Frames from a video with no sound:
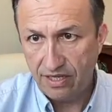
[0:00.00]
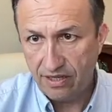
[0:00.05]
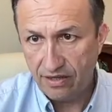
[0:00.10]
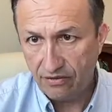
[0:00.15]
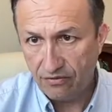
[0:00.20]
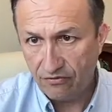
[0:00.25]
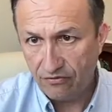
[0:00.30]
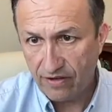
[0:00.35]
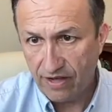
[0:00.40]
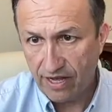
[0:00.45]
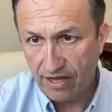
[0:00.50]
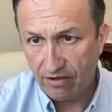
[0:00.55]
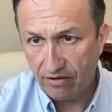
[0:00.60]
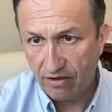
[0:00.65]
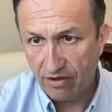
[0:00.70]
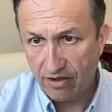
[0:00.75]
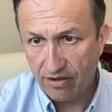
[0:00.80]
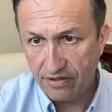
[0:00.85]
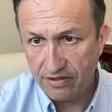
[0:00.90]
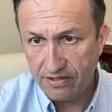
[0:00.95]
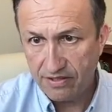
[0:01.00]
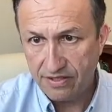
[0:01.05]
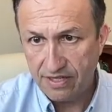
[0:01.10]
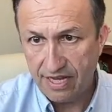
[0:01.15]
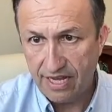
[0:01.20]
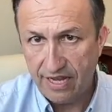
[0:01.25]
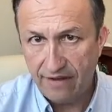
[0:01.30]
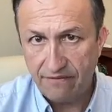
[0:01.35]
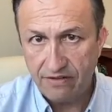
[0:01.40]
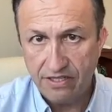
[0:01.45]
the file called
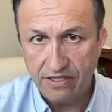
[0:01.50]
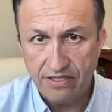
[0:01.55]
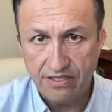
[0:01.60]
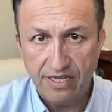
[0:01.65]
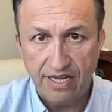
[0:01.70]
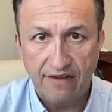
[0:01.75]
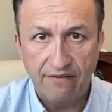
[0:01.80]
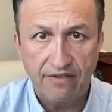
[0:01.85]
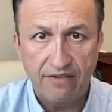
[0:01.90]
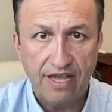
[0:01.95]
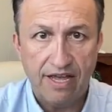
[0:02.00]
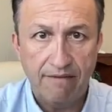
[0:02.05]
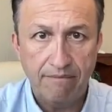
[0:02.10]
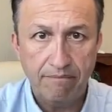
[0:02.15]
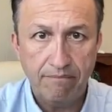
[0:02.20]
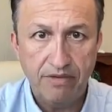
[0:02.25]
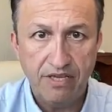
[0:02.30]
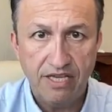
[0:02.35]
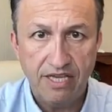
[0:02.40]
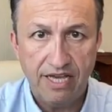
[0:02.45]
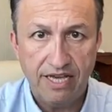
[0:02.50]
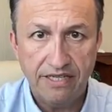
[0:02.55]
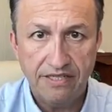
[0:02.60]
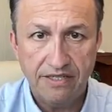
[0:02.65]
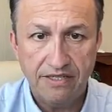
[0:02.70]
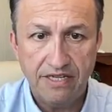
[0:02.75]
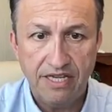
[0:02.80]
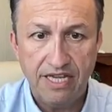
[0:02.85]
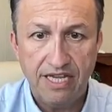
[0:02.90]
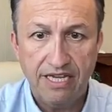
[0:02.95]
save and the
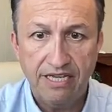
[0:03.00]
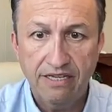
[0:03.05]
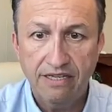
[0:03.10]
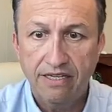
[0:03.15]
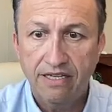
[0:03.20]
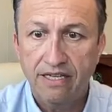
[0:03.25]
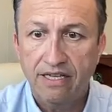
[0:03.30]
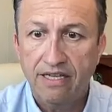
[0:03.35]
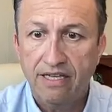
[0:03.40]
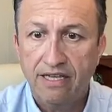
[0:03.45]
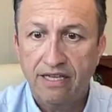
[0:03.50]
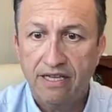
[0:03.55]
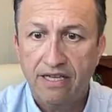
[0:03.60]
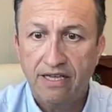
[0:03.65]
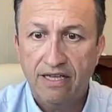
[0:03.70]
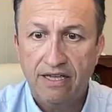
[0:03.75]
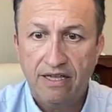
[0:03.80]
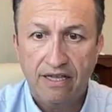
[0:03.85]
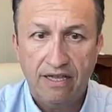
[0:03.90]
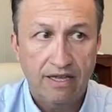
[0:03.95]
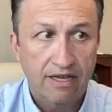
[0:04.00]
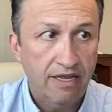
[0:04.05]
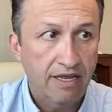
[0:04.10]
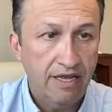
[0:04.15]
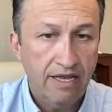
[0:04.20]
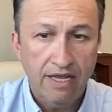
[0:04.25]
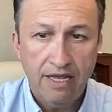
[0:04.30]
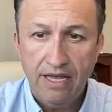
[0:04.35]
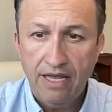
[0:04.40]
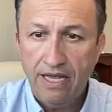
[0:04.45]
save.psd.
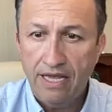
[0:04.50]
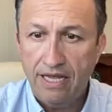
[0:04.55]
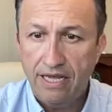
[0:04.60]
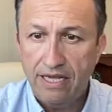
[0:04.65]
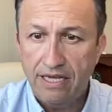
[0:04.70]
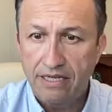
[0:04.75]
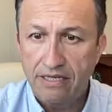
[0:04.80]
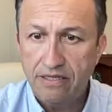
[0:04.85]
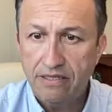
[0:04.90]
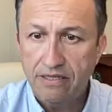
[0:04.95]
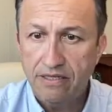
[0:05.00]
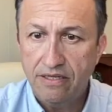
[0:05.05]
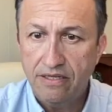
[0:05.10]
And